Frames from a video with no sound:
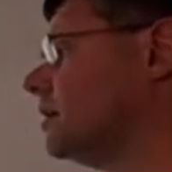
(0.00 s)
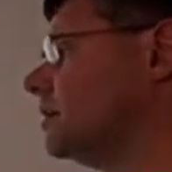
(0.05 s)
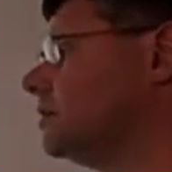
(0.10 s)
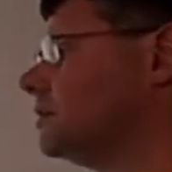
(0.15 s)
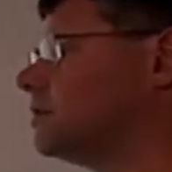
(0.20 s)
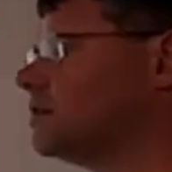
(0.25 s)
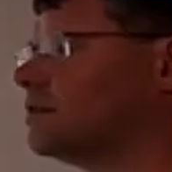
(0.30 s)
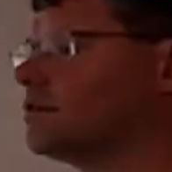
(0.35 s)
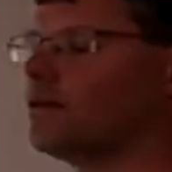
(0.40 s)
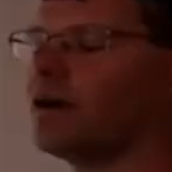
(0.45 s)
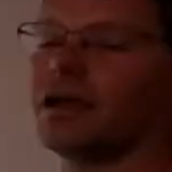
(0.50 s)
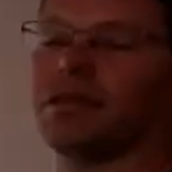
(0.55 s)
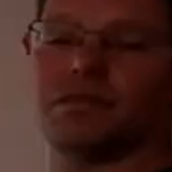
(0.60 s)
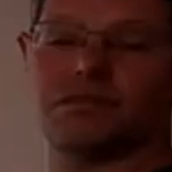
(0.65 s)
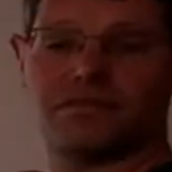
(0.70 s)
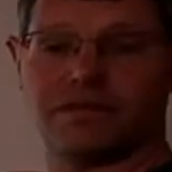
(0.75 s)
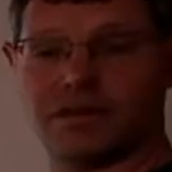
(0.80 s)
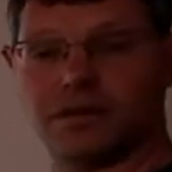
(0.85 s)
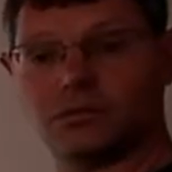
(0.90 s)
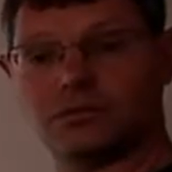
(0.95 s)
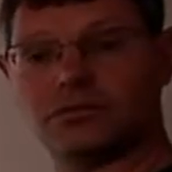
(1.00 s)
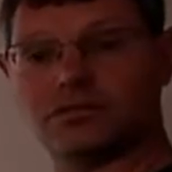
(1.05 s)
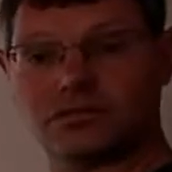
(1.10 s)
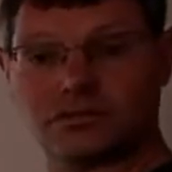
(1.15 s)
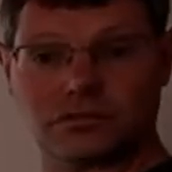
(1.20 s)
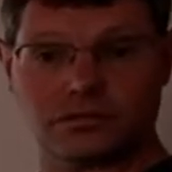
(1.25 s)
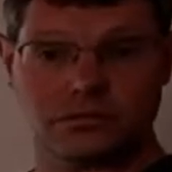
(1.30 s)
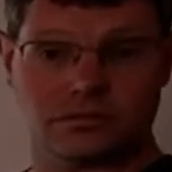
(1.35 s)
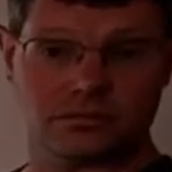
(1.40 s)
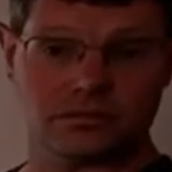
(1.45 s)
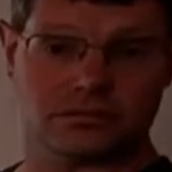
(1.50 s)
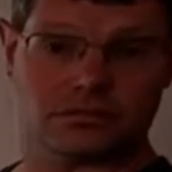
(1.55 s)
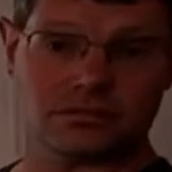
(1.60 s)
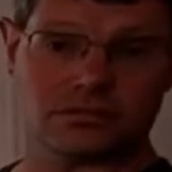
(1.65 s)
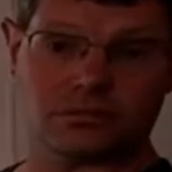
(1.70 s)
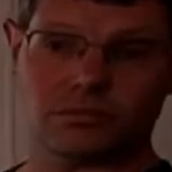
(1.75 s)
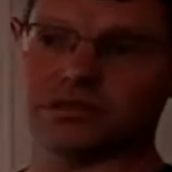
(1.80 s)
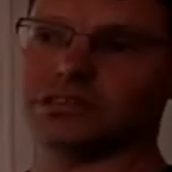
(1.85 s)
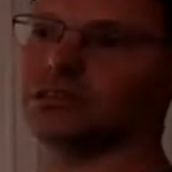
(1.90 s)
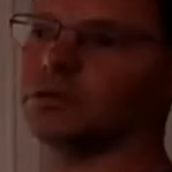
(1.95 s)
You can create fields,
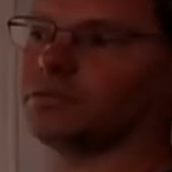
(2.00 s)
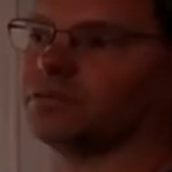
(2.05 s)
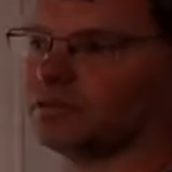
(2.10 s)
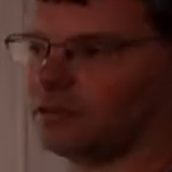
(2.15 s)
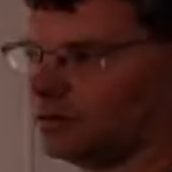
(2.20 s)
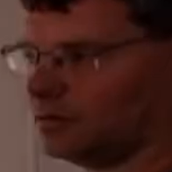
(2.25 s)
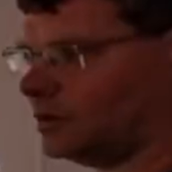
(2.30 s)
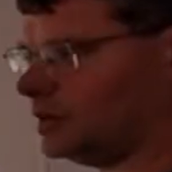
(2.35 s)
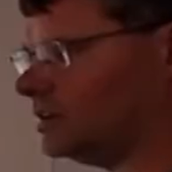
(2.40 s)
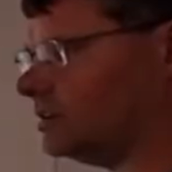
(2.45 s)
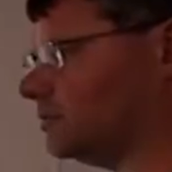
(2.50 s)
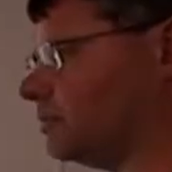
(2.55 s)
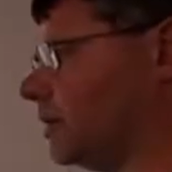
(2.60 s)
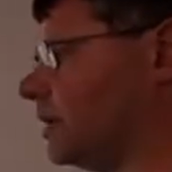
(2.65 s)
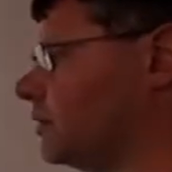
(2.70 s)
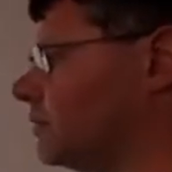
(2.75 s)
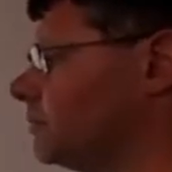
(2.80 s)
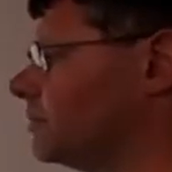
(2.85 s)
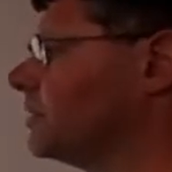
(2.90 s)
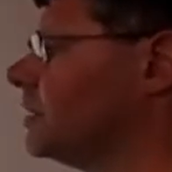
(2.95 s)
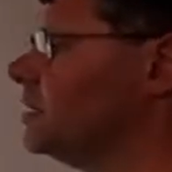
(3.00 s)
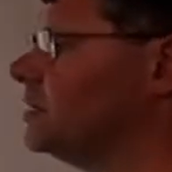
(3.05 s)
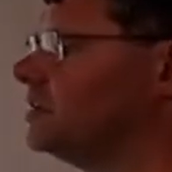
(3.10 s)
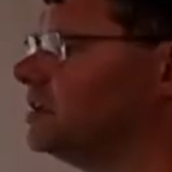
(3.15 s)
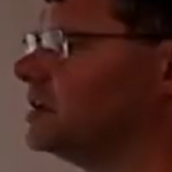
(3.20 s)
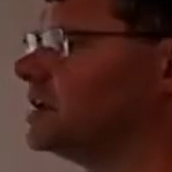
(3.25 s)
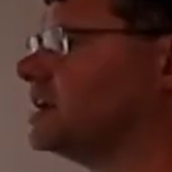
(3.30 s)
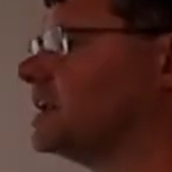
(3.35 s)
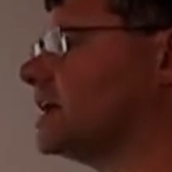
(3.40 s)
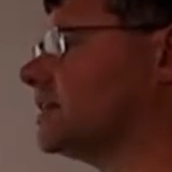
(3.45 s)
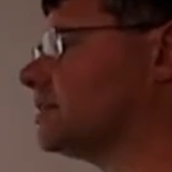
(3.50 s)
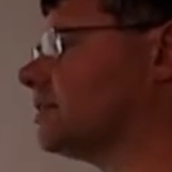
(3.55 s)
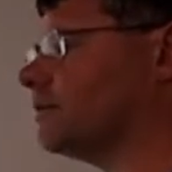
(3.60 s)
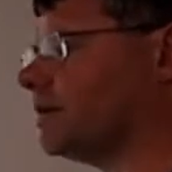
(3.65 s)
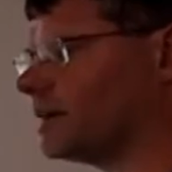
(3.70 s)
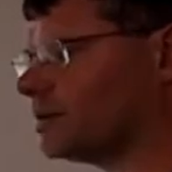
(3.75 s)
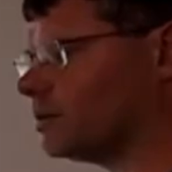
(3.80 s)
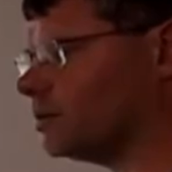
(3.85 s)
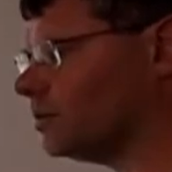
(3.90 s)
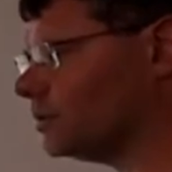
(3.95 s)
which obviously you need as well. You can add the
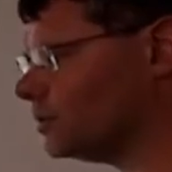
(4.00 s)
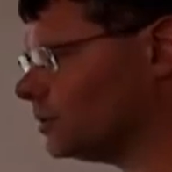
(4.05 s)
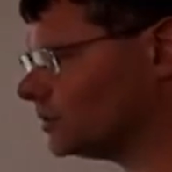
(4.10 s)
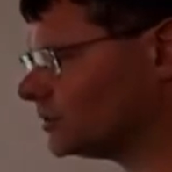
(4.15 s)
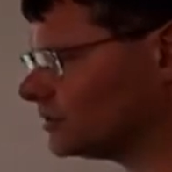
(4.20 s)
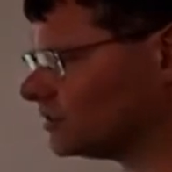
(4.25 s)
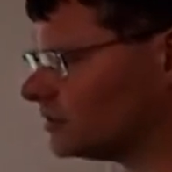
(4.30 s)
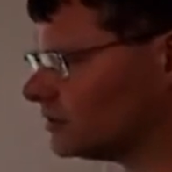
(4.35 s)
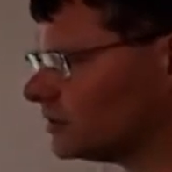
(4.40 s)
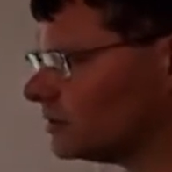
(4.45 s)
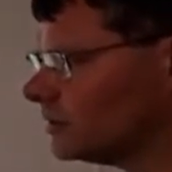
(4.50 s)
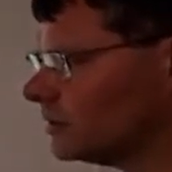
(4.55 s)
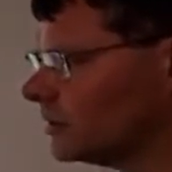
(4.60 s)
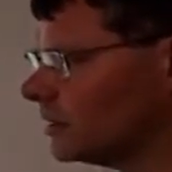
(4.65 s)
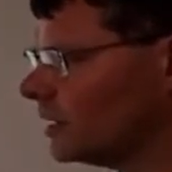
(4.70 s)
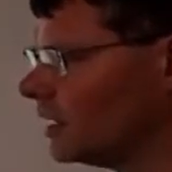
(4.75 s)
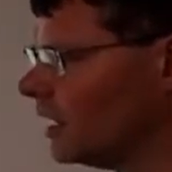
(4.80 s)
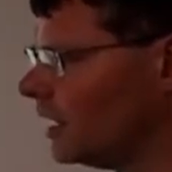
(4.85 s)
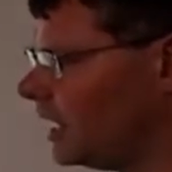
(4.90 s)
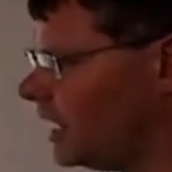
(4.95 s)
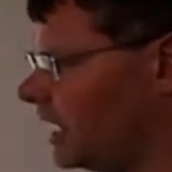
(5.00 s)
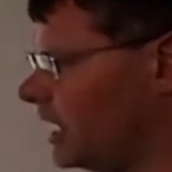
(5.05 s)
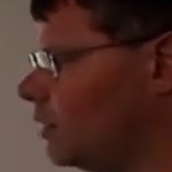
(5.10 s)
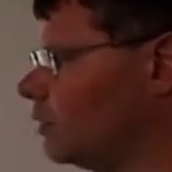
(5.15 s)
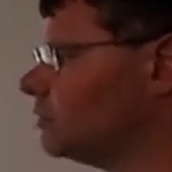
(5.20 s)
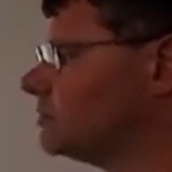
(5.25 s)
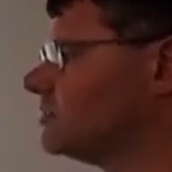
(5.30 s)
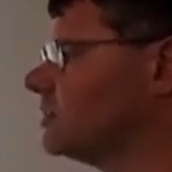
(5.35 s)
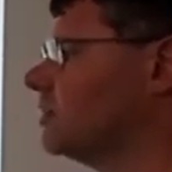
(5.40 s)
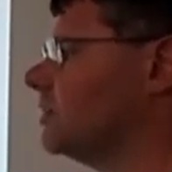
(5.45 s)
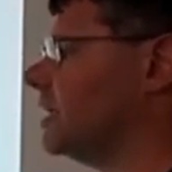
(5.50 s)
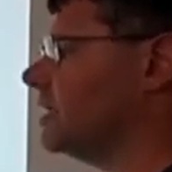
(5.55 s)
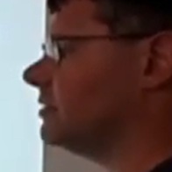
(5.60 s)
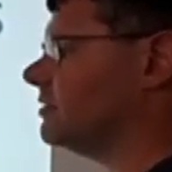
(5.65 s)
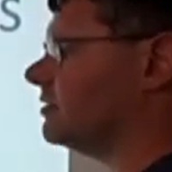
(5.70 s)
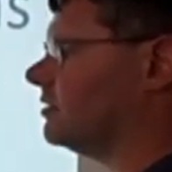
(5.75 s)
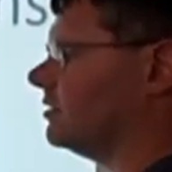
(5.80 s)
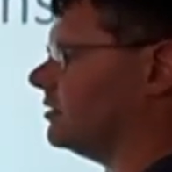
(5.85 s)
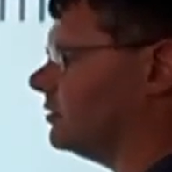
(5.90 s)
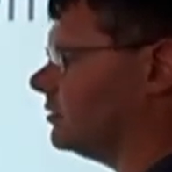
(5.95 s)
records. It also
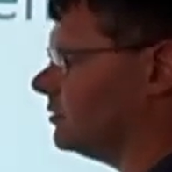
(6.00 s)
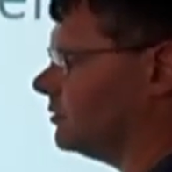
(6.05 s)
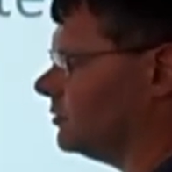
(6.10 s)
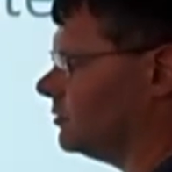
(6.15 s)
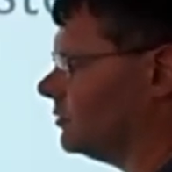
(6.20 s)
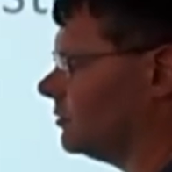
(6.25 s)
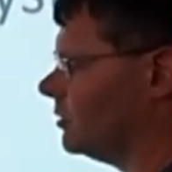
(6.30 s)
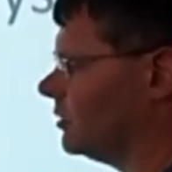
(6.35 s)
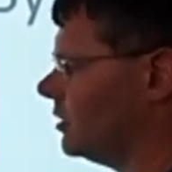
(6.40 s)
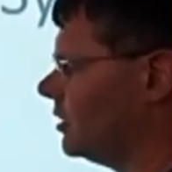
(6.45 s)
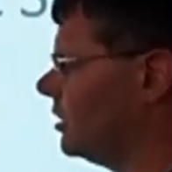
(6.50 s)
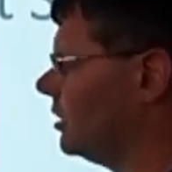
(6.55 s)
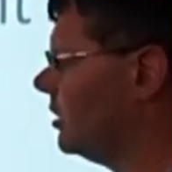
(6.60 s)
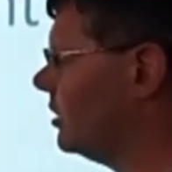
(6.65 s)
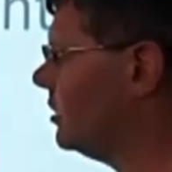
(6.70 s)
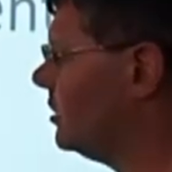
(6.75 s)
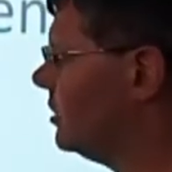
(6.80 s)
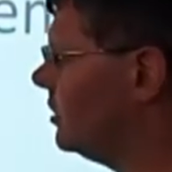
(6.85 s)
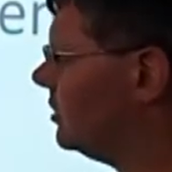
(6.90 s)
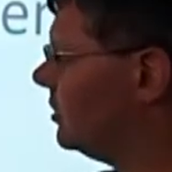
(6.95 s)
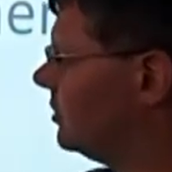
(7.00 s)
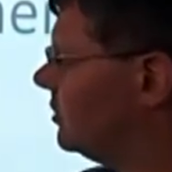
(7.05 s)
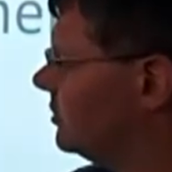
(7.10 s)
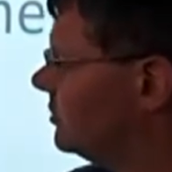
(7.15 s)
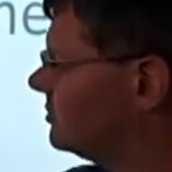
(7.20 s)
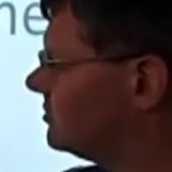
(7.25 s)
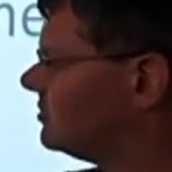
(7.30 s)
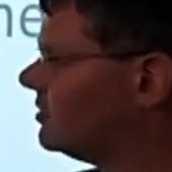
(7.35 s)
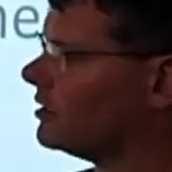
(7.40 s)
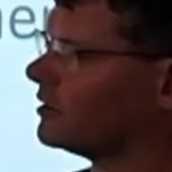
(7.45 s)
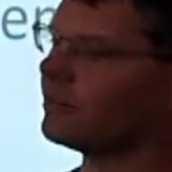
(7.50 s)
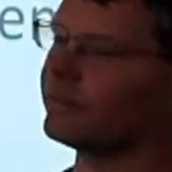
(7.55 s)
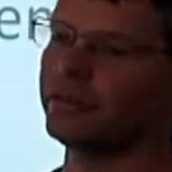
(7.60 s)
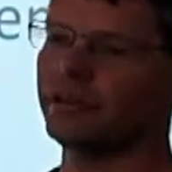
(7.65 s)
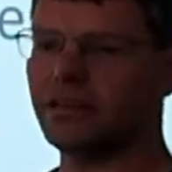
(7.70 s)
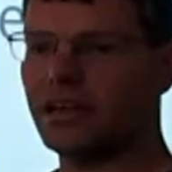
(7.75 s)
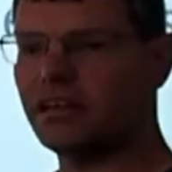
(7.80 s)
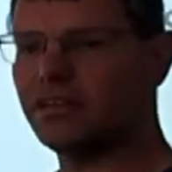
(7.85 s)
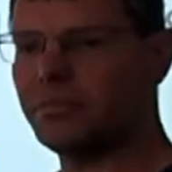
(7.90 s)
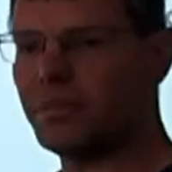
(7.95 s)
lets you search for
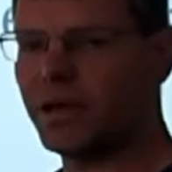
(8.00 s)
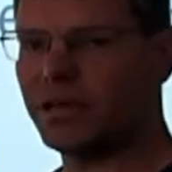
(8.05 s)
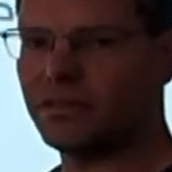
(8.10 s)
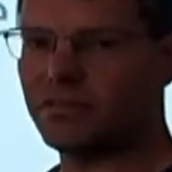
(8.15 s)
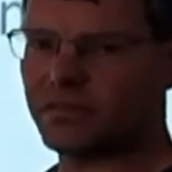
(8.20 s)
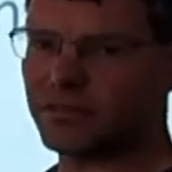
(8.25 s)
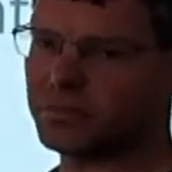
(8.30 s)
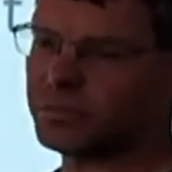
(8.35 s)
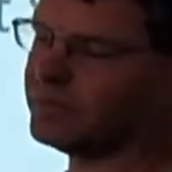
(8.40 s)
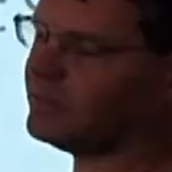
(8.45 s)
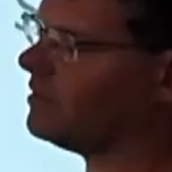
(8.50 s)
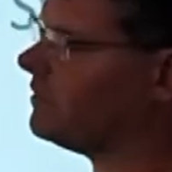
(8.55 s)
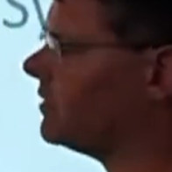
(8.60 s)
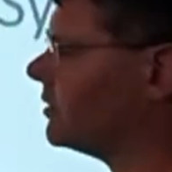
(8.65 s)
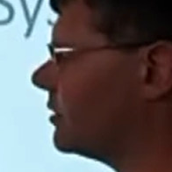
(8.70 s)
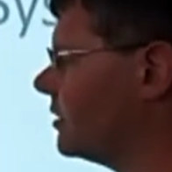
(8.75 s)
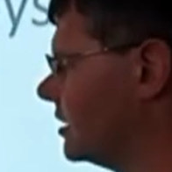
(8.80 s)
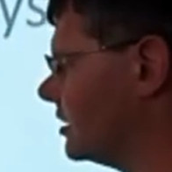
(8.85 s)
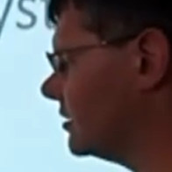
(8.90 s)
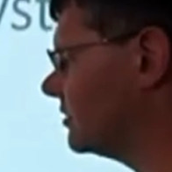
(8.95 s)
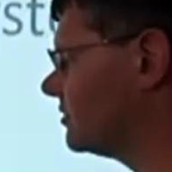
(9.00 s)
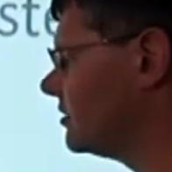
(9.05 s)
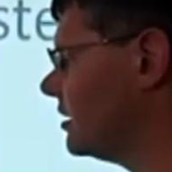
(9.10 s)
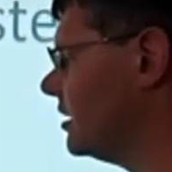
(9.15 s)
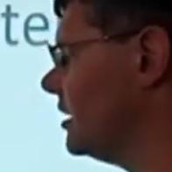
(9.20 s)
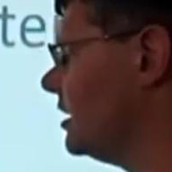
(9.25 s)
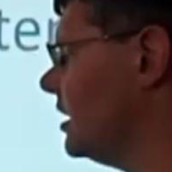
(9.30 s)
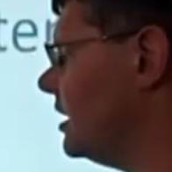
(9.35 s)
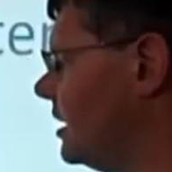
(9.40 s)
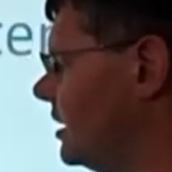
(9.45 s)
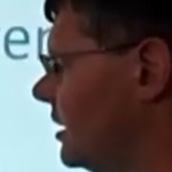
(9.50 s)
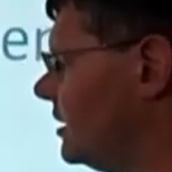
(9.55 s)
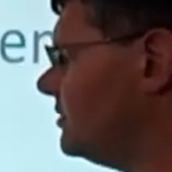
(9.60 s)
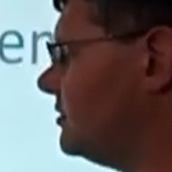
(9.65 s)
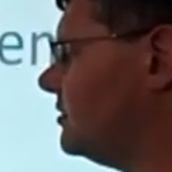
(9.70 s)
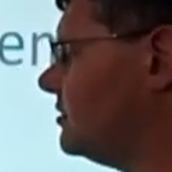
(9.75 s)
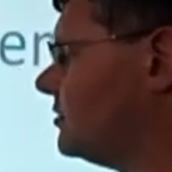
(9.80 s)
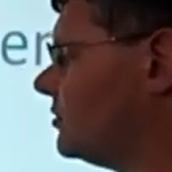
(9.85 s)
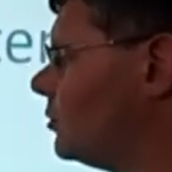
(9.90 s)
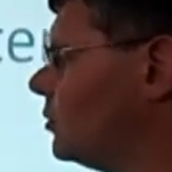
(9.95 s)
your database for specific things. It
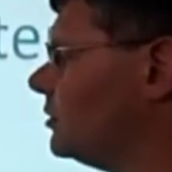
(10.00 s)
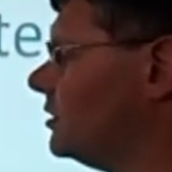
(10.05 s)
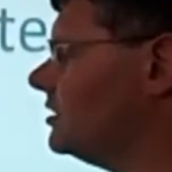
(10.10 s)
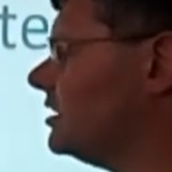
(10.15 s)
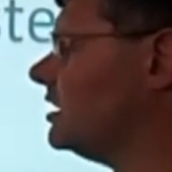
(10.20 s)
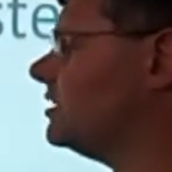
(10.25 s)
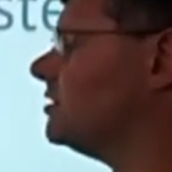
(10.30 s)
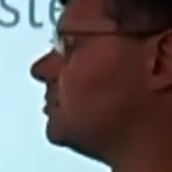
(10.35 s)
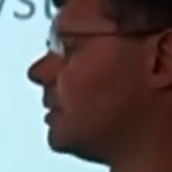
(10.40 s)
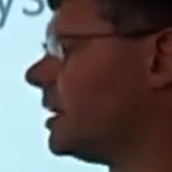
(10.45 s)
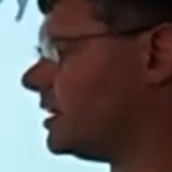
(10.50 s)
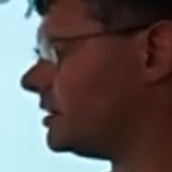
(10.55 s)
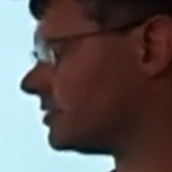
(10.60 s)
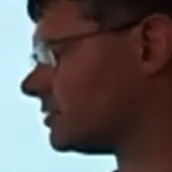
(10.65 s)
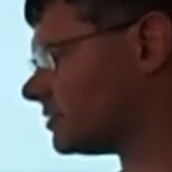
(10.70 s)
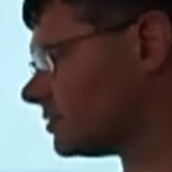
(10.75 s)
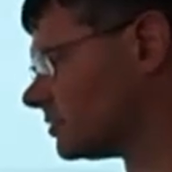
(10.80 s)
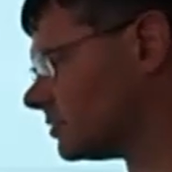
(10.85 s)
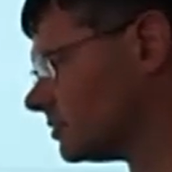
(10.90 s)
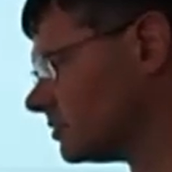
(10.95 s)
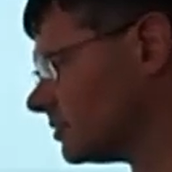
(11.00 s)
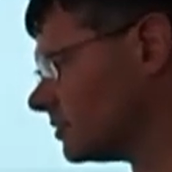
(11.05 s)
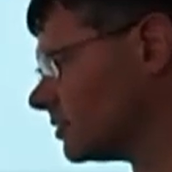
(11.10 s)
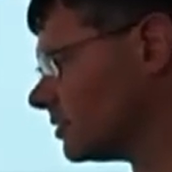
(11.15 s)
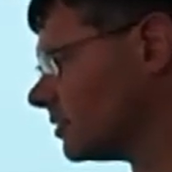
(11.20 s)
lets you sort your database.